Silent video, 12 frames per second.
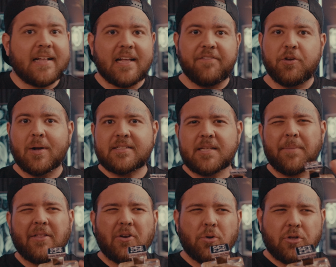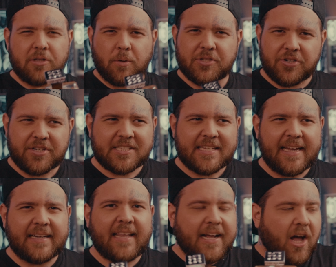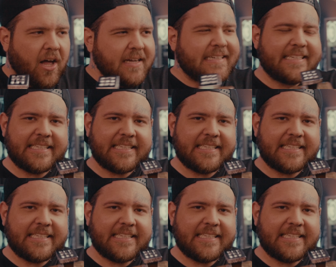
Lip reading: If you want something a little closer to skin, like hug